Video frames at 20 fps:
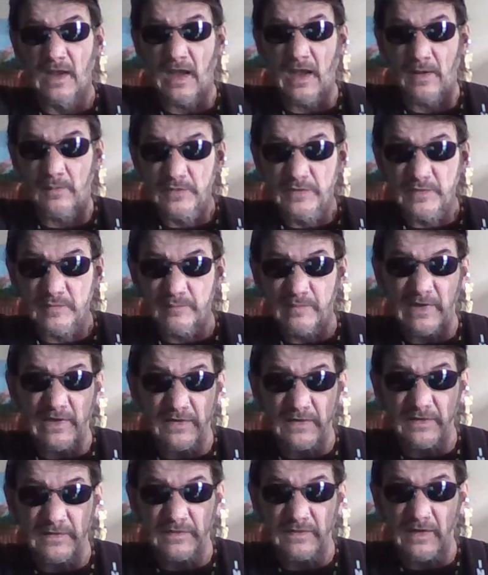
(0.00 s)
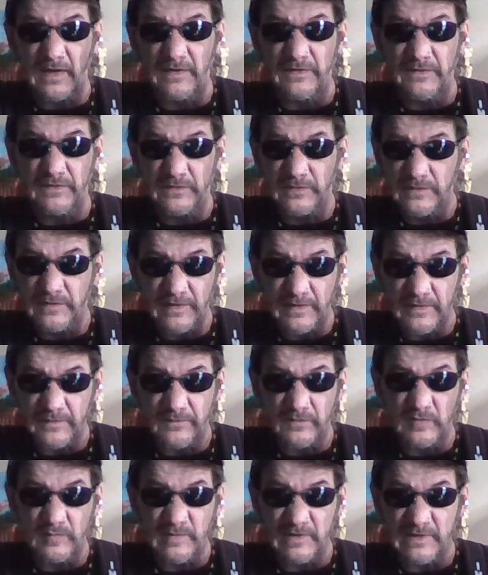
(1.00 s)
I was embarrassed. I stood there
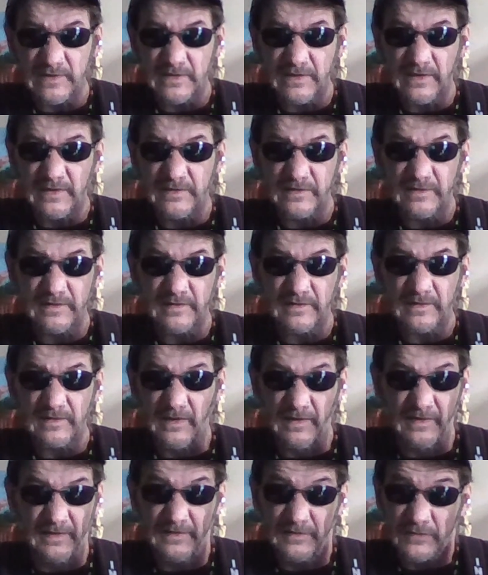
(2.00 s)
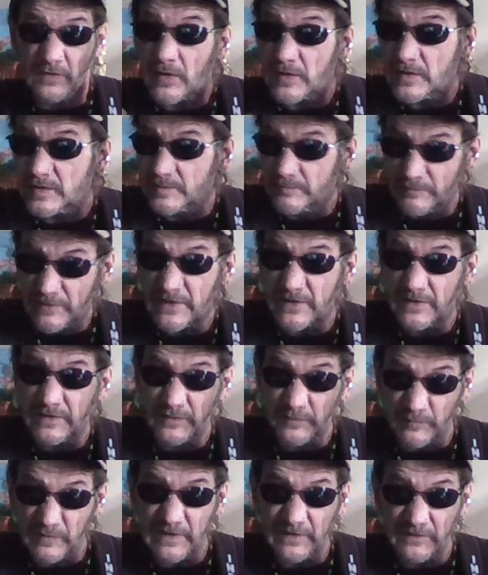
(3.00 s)
for a minute, and then it's hard to
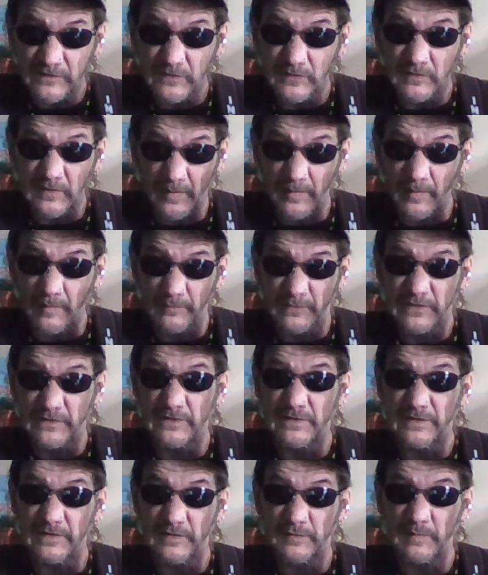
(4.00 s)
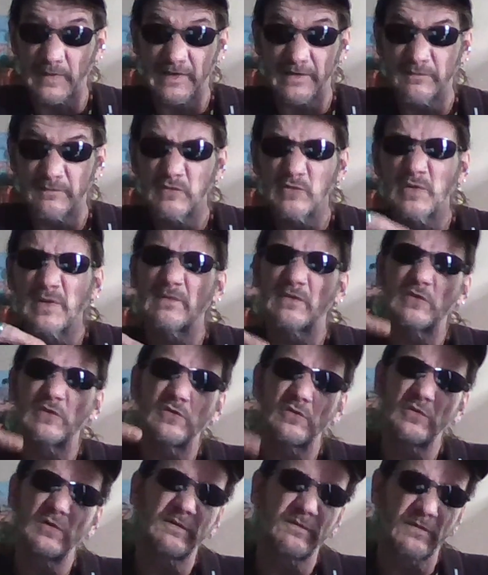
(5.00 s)
embarrass me too. I'm serious, man. If you even
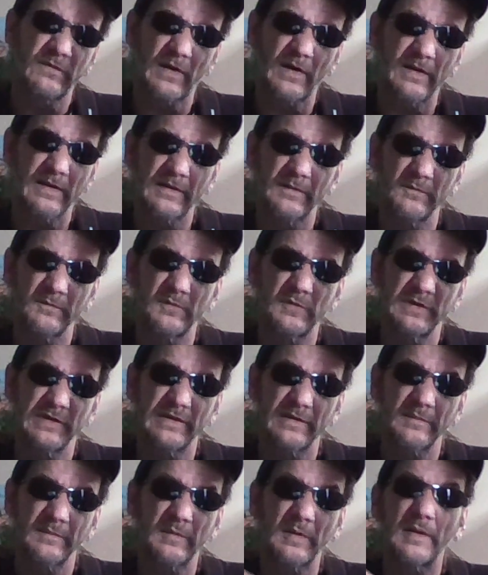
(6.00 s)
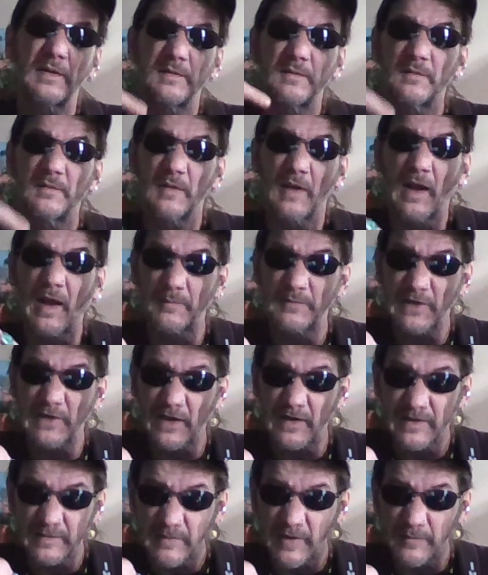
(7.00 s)
knew who the fuck we're dealing with, I'm
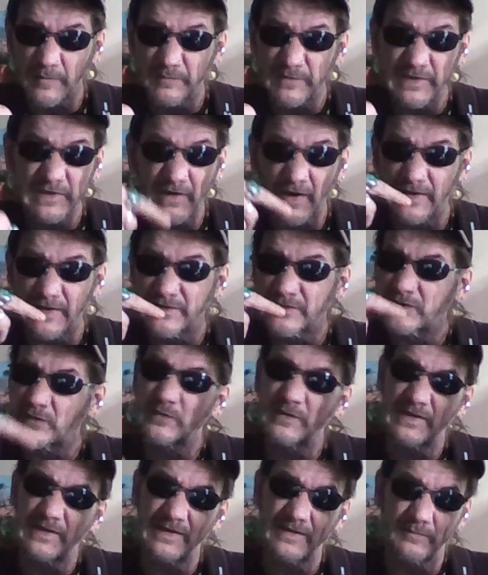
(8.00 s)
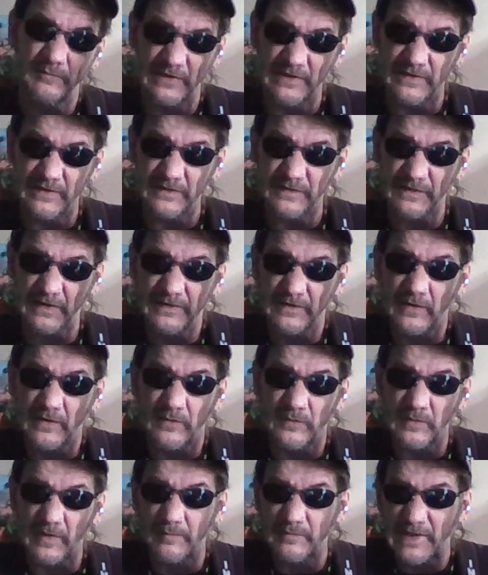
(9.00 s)
talking about me. I just don't get embarrassed. I
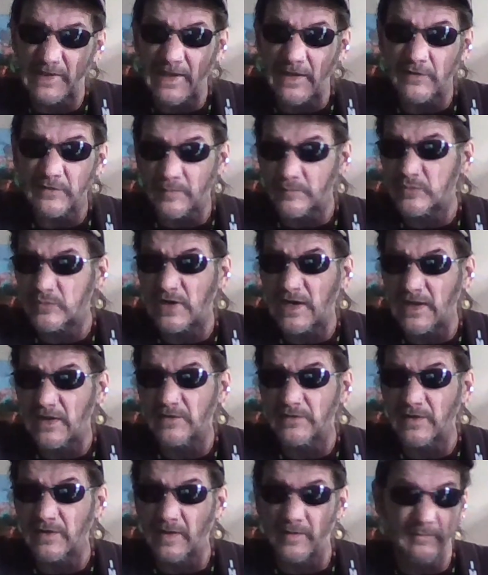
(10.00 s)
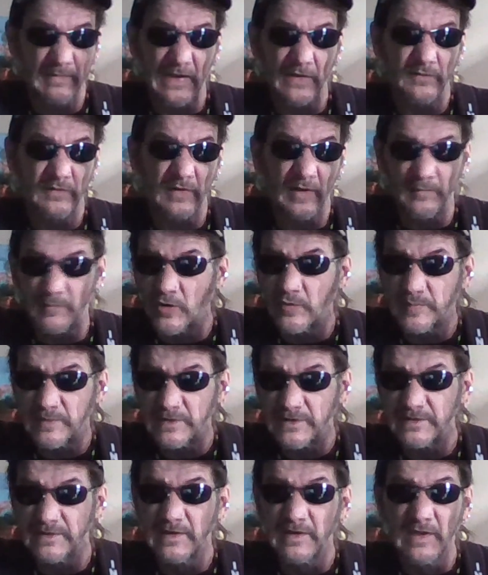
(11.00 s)
don't. I'm loud. I'm proud. I'm out. I'm
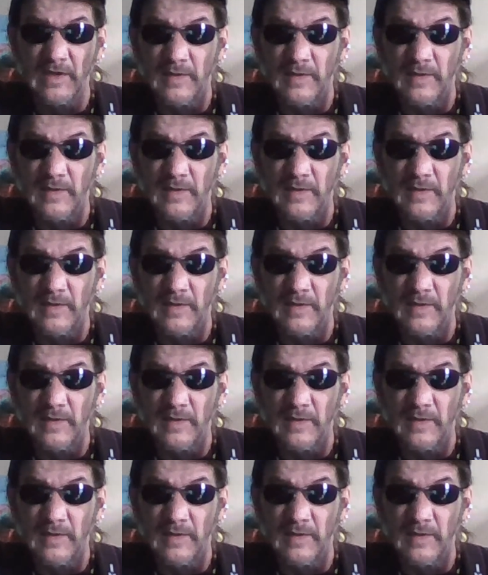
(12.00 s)
open.